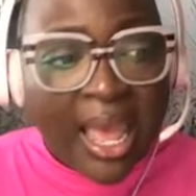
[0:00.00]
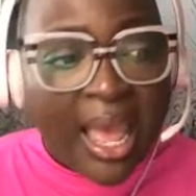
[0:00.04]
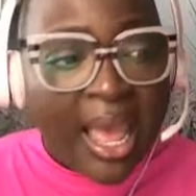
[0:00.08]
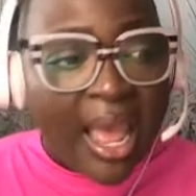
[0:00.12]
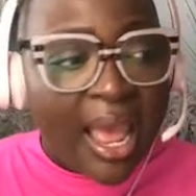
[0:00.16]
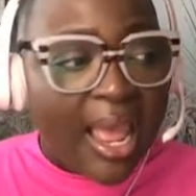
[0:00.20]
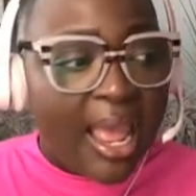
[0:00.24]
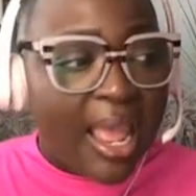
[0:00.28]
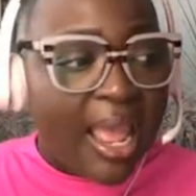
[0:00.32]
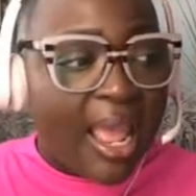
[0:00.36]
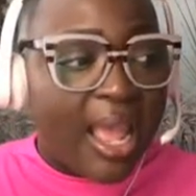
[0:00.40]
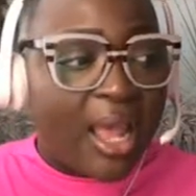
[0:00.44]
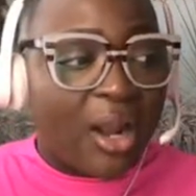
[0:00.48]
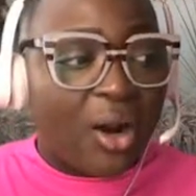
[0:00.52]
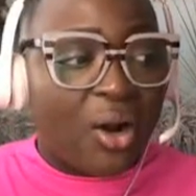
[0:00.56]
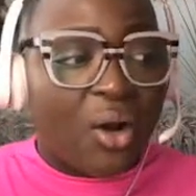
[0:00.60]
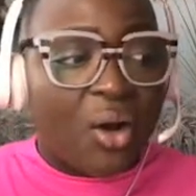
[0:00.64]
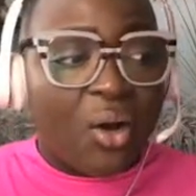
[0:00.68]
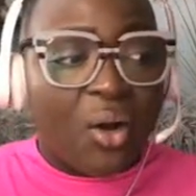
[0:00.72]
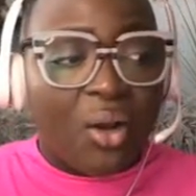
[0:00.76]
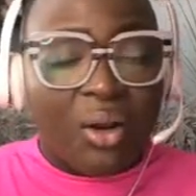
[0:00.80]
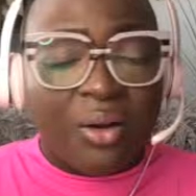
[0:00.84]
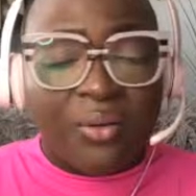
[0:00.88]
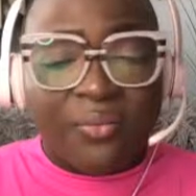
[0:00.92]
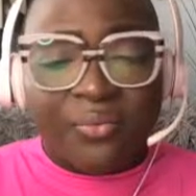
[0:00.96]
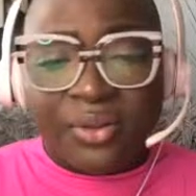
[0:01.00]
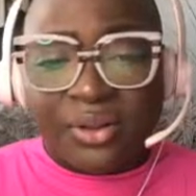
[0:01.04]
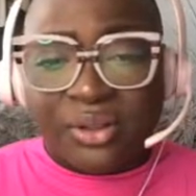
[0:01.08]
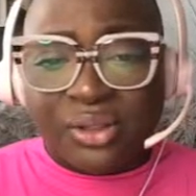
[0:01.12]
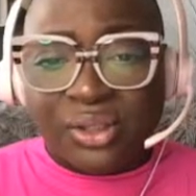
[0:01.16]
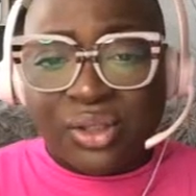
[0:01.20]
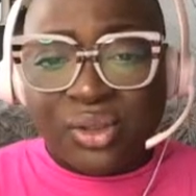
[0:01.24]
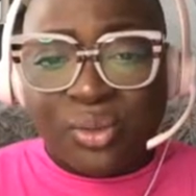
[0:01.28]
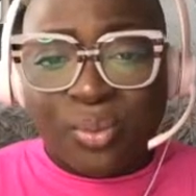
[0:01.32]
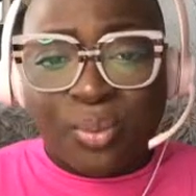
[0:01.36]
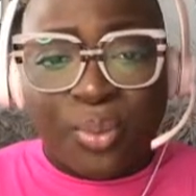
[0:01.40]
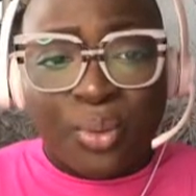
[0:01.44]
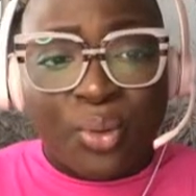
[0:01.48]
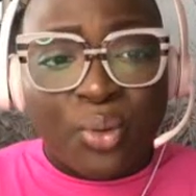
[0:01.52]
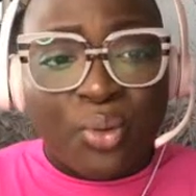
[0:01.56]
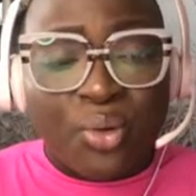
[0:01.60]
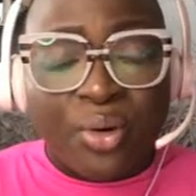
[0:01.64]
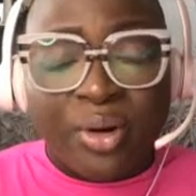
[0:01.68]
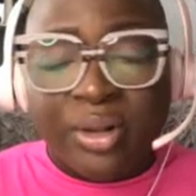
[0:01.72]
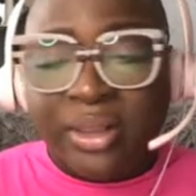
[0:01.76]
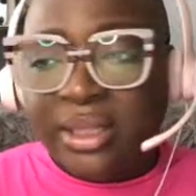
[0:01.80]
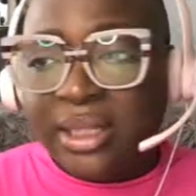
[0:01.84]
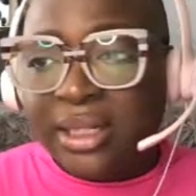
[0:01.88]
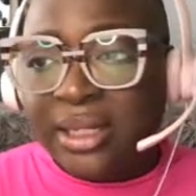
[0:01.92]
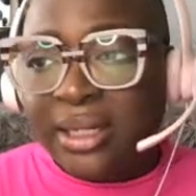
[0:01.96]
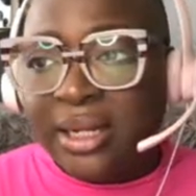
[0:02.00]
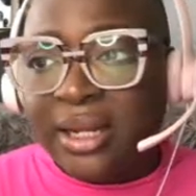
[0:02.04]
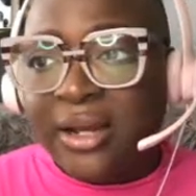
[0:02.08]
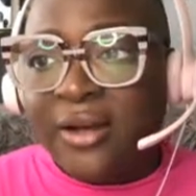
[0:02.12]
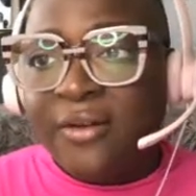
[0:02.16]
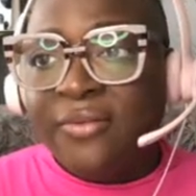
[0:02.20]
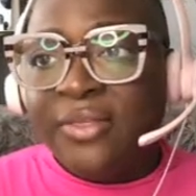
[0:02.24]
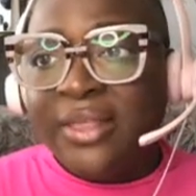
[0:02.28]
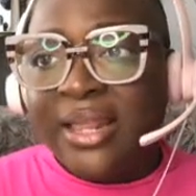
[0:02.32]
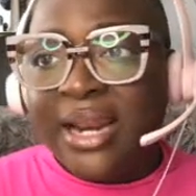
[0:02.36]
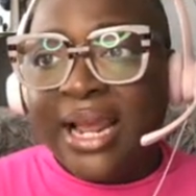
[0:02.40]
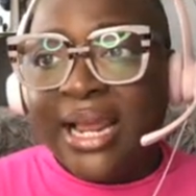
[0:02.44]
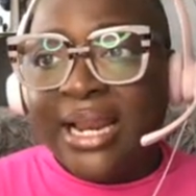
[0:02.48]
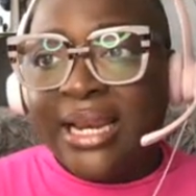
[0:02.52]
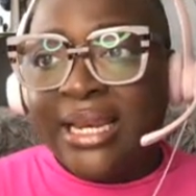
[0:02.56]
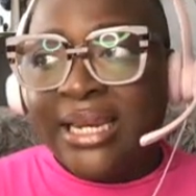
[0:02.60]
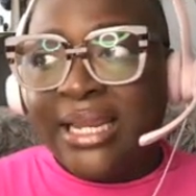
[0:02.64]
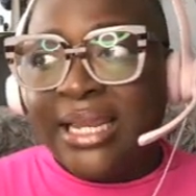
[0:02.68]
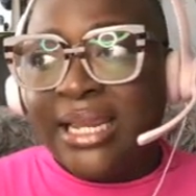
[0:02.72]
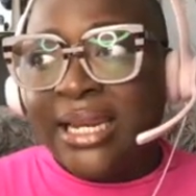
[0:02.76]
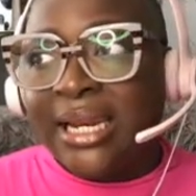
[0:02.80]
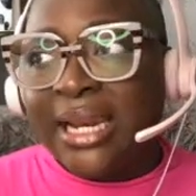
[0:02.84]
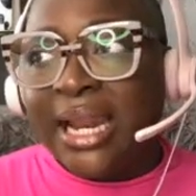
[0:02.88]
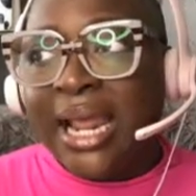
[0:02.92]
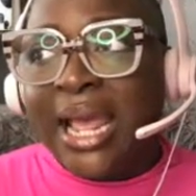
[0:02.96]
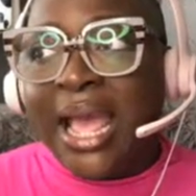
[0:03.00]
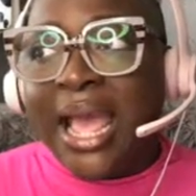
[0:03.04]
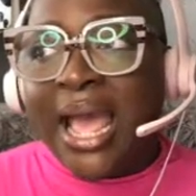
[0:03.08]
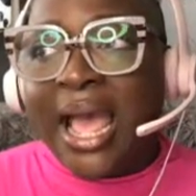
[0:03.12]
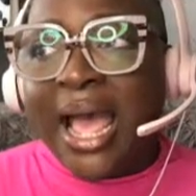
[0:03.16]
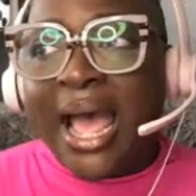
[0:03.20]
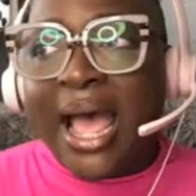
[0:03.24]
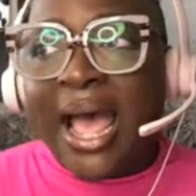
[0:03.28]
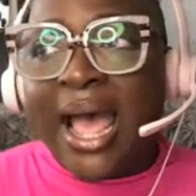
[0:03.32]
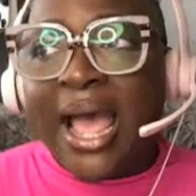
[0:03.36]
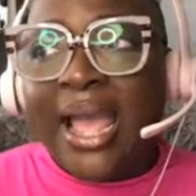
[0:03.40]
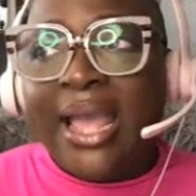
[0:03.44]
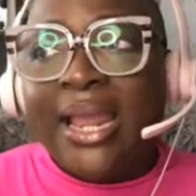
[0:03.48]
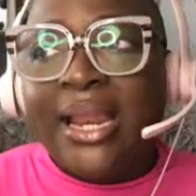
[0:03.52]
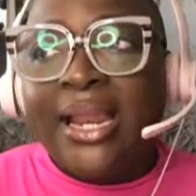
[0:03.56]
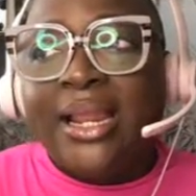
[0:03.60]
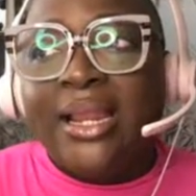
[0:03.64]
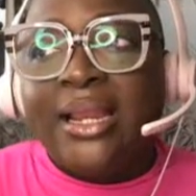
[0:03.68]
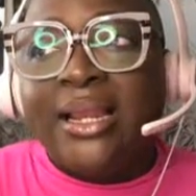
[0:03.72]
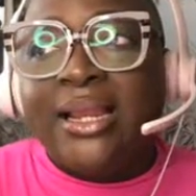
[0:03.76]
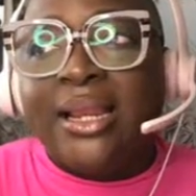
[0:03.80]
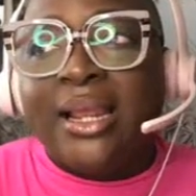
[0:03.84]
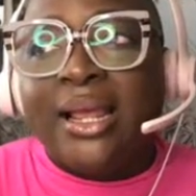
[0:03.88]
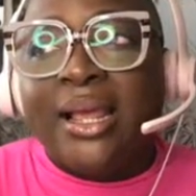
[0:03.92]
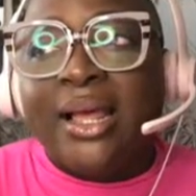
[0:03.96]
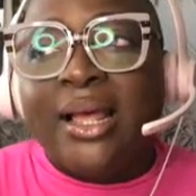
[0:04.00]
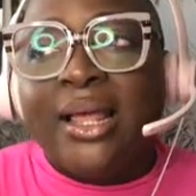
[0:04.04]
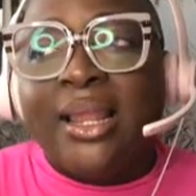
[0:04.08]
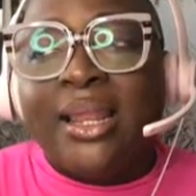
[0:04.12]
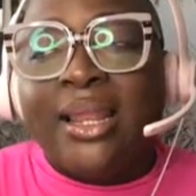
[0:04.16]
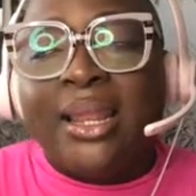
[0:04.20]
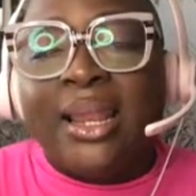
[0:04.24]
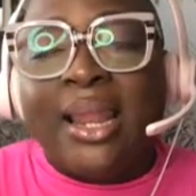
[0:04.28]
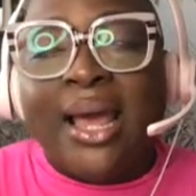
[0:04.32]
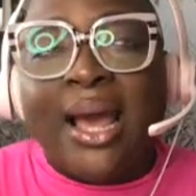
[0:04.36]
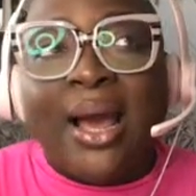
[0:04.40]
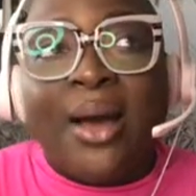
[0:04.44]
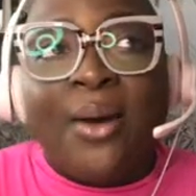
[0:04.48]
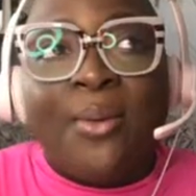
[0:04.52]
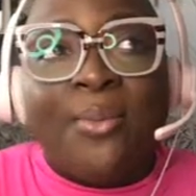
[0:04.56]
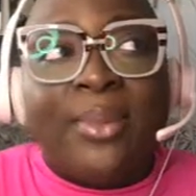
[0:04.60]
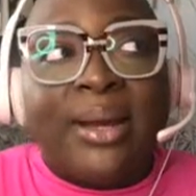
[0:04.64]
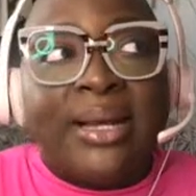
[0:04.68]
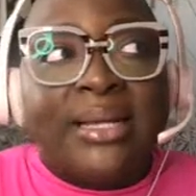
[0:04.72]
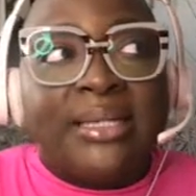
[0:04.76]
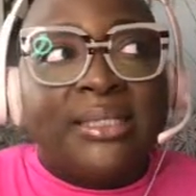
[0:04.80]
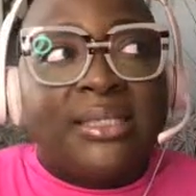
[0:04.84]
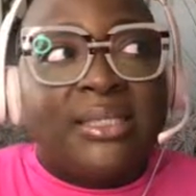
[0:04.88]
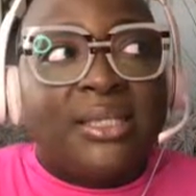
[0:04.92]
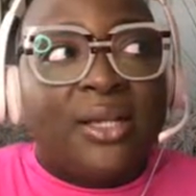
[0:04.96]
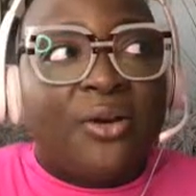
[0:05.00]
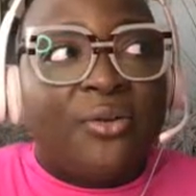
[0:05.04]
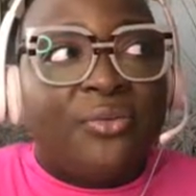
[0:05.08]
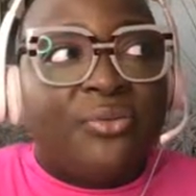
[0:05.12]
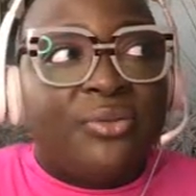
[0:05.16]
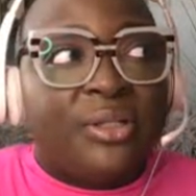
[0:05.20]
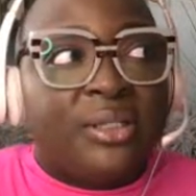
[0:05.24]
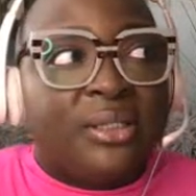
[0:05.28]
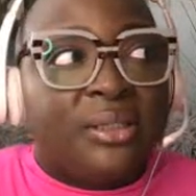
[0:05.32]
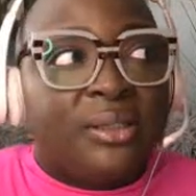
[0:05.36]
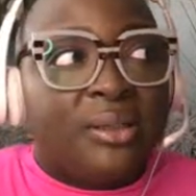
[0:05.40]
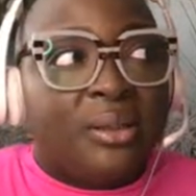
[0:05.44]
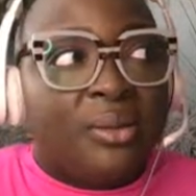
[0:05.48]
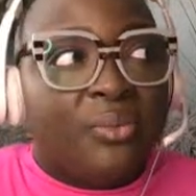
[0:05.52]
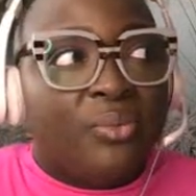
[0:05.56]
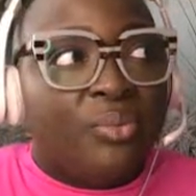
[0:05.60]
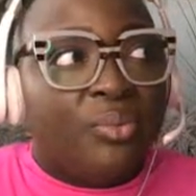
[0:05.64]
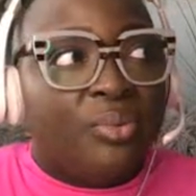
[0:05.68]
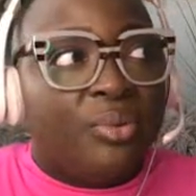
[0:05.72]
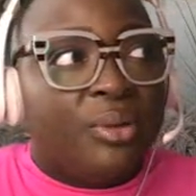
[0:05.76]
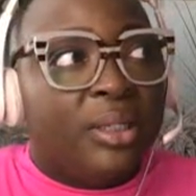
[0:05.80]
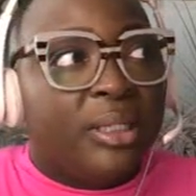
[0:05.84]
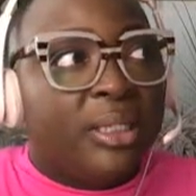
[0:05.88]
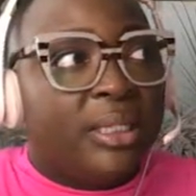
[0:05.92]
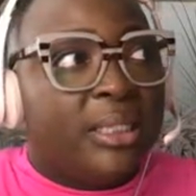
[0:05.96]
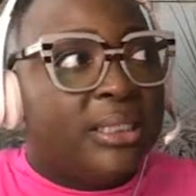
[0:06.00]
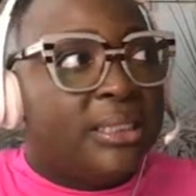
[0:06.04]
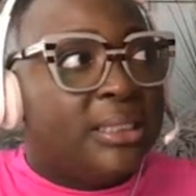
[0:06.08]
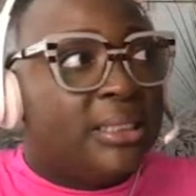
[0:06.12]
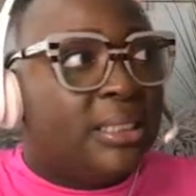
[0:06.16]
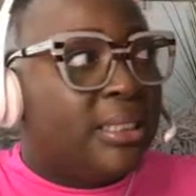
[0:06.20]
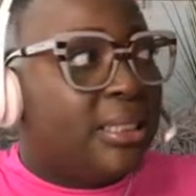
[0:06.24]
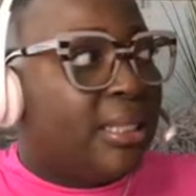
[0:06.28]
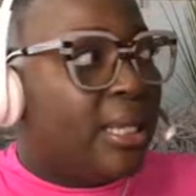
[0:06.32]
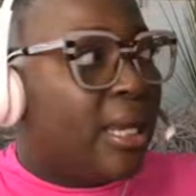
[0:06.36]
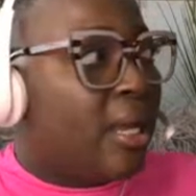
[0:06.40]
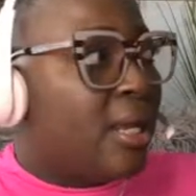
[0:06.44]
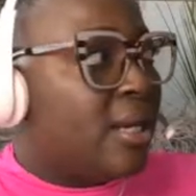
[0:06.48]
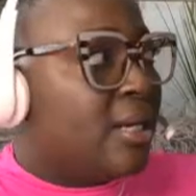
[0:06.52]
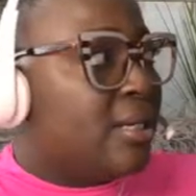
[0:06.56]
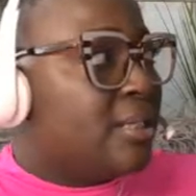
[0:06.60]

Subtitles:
I had all of the support, the love that I needed, I didn't allow myself to really sit down